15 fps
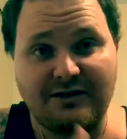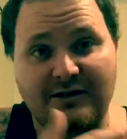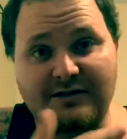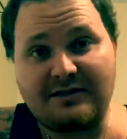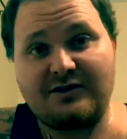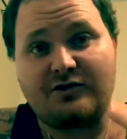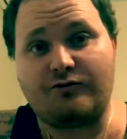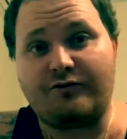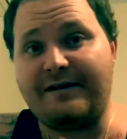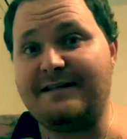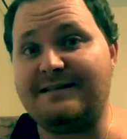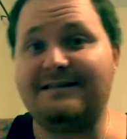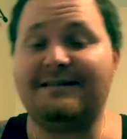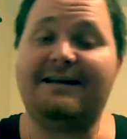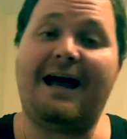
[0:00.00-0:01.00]
us is a
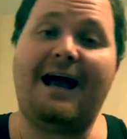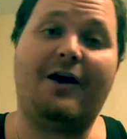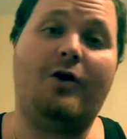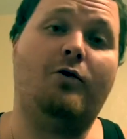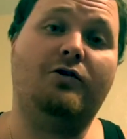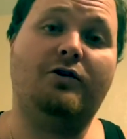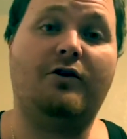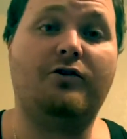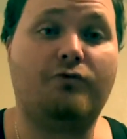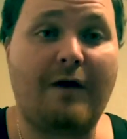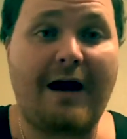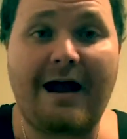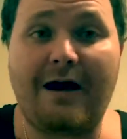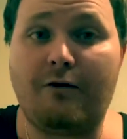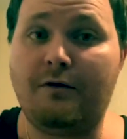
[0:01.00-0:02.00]
reason to not go another
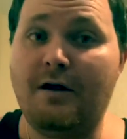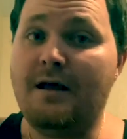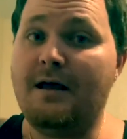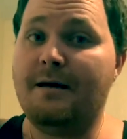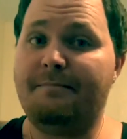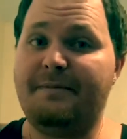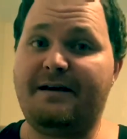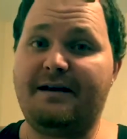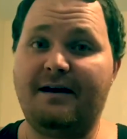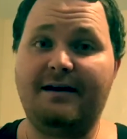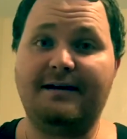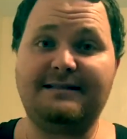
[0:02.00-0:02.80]
round because